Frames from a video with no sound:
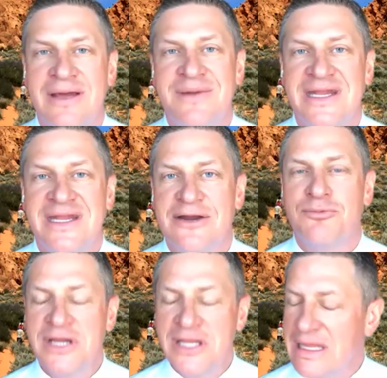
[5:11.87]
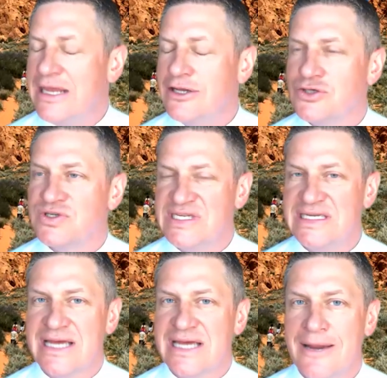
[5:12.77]
I mean, it's a really
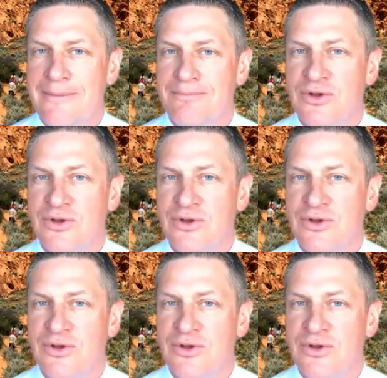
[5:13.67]
interesting time.